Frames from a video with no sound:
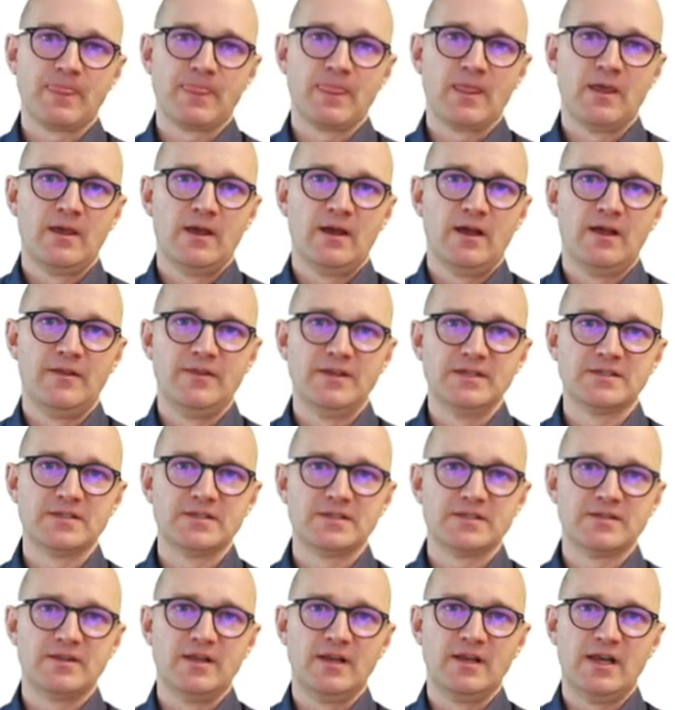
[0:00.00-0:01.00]
And this is
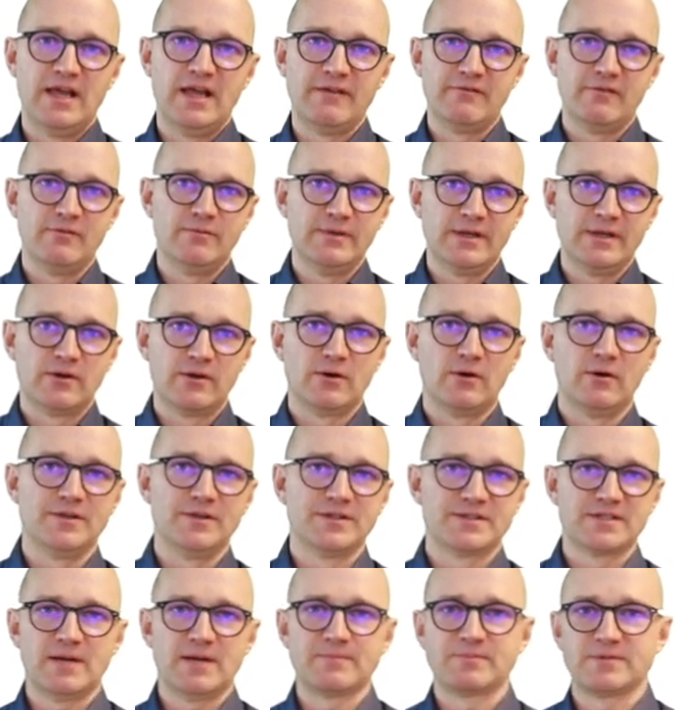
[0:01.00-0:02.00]
the level we call the
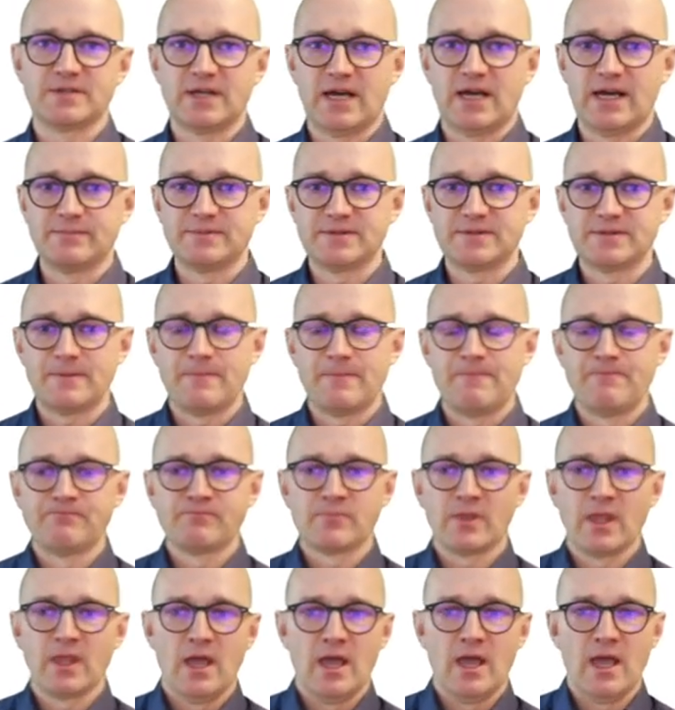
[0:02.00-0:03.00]
subtypes.
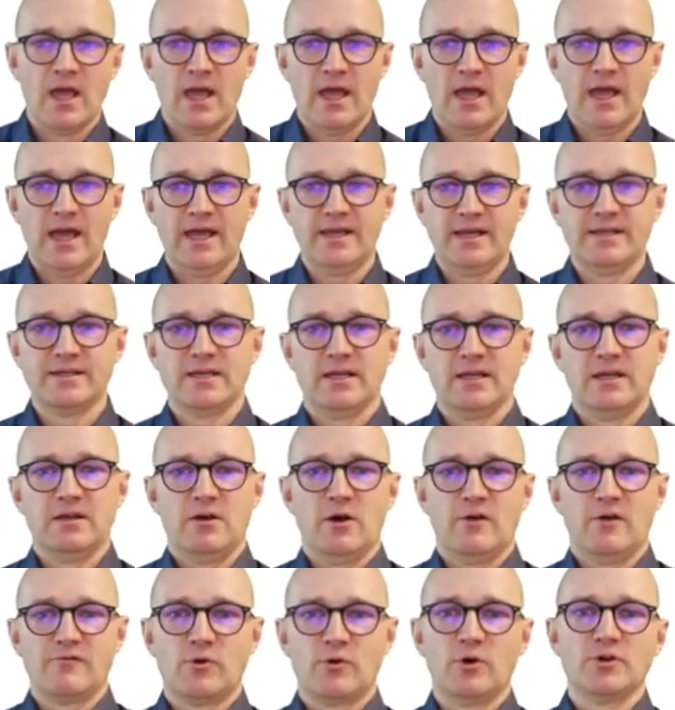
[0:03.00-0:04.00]
And of
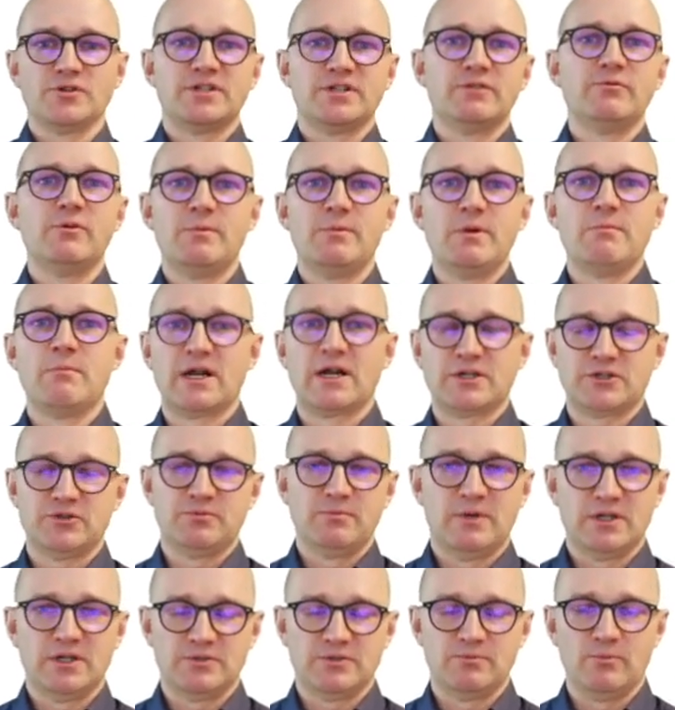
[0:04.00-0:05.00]
course there will be much,
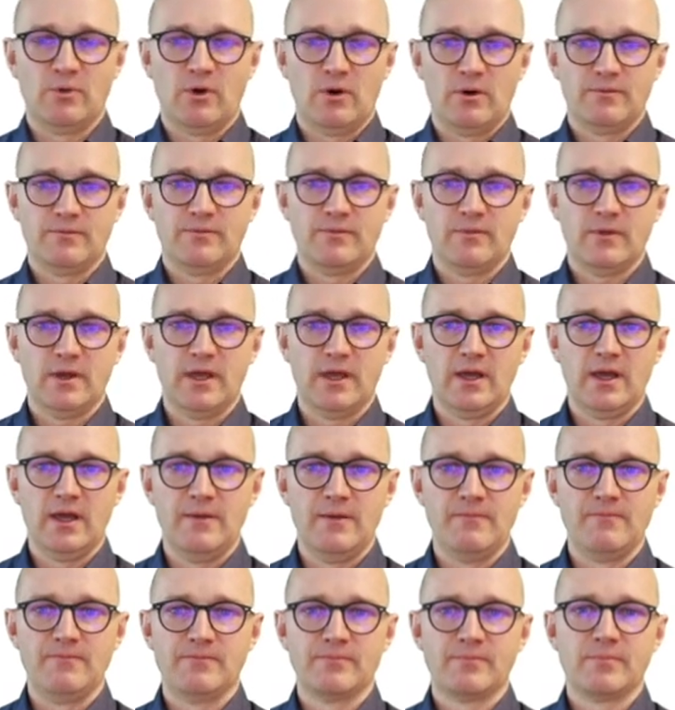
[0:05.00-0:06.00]
much more.
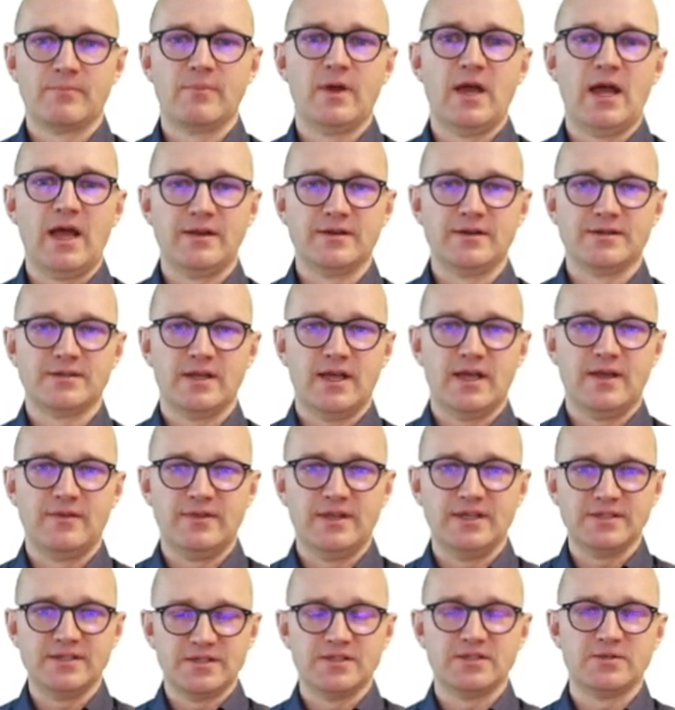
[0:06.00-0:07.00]
And
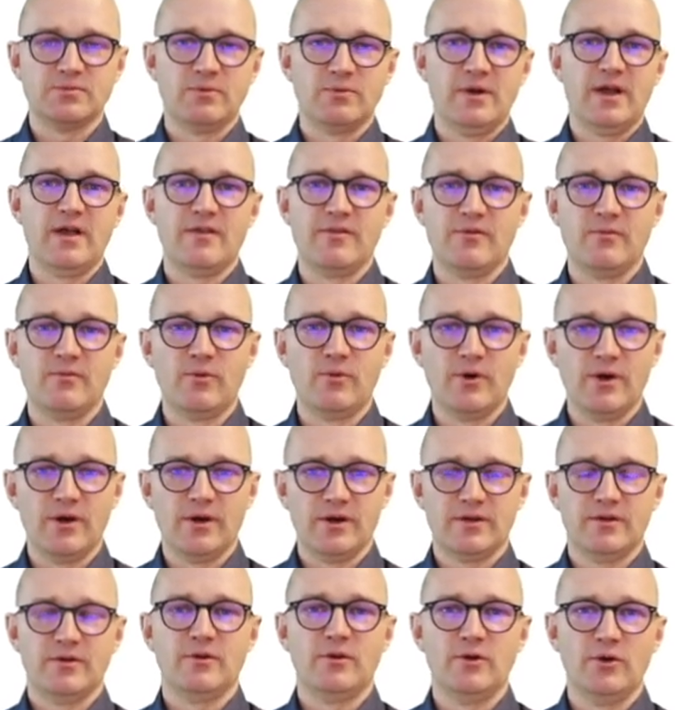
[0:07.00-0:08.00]
this is where the
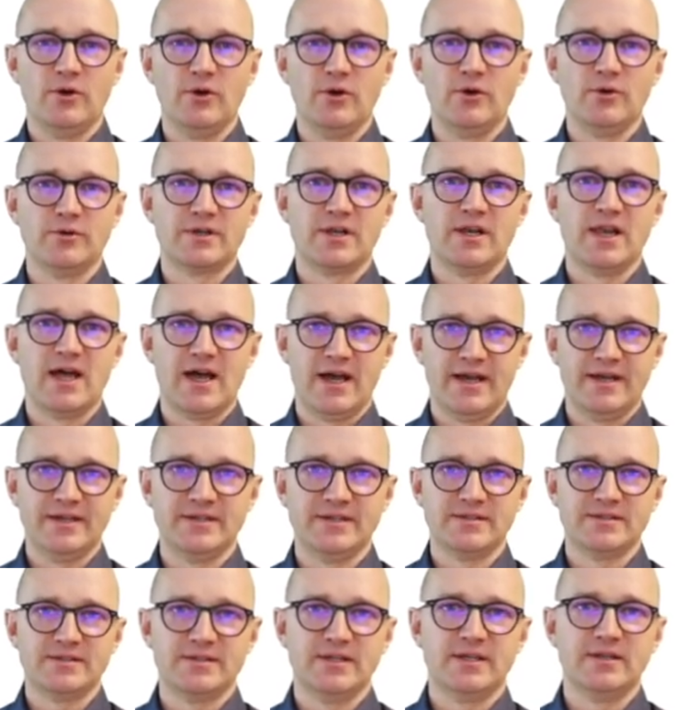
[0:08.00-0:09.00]
workload
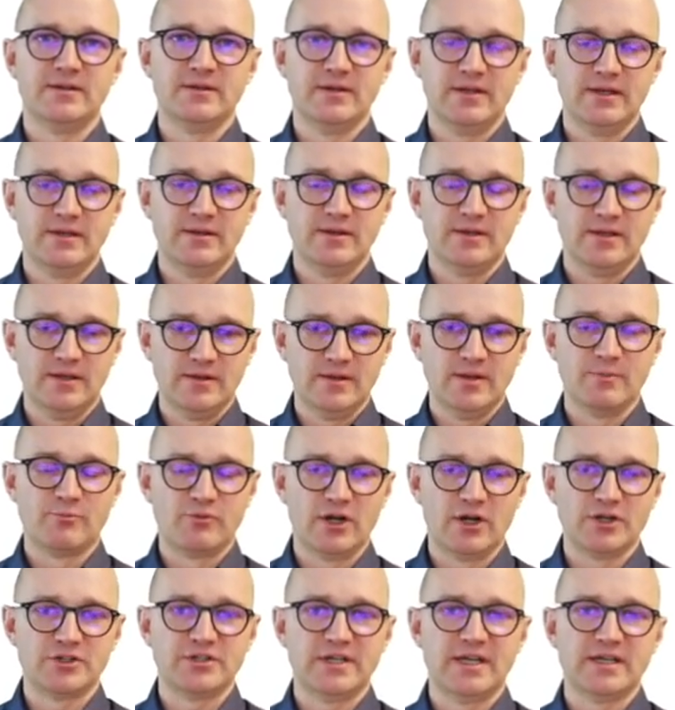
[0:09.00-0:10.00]
lies in the
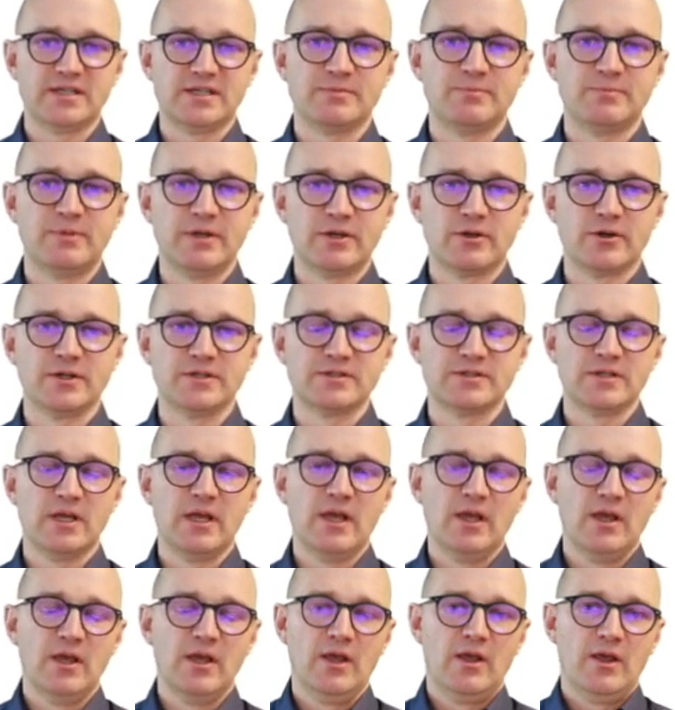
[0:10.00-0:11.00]
projects, because
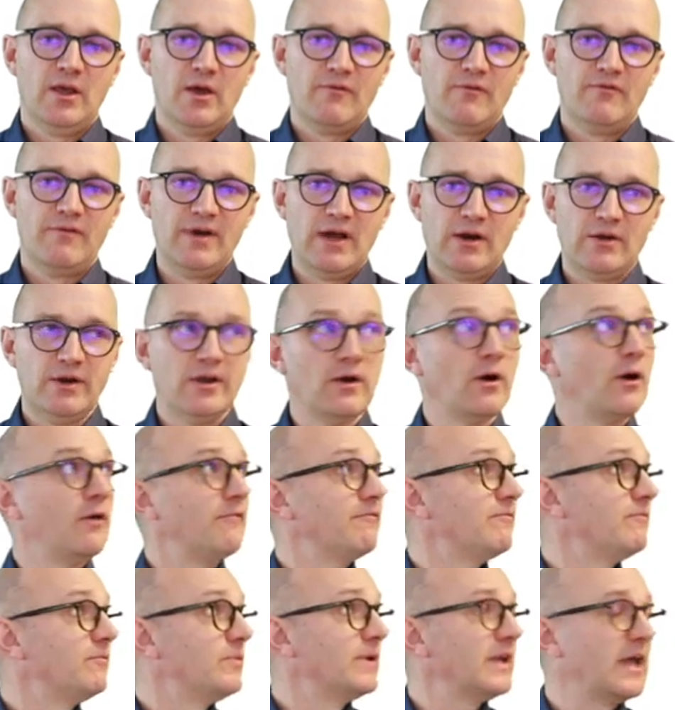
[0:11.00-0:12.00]
very
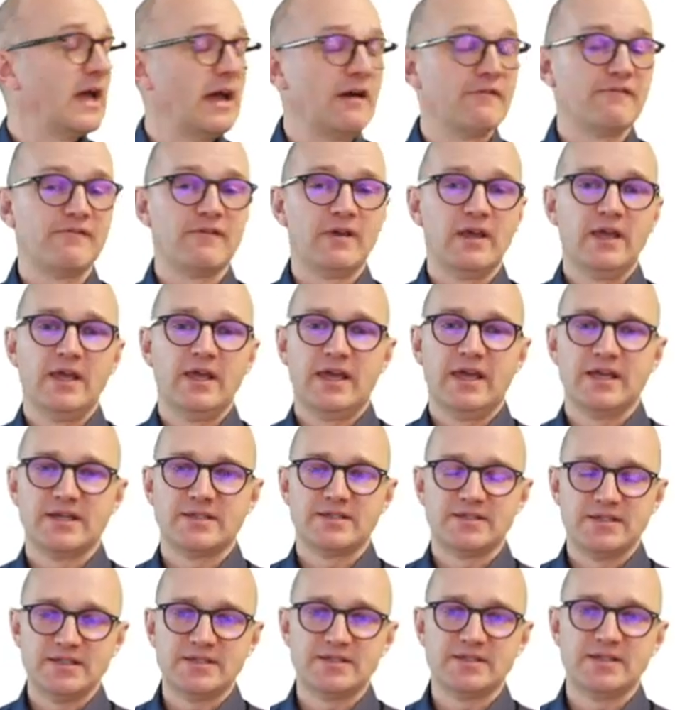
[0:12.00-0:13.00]
often we have
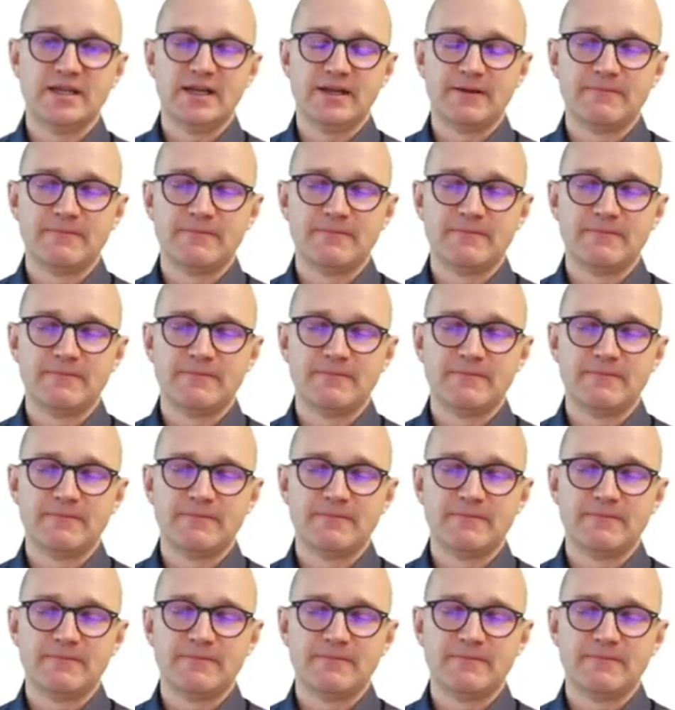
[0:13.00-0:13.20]
existing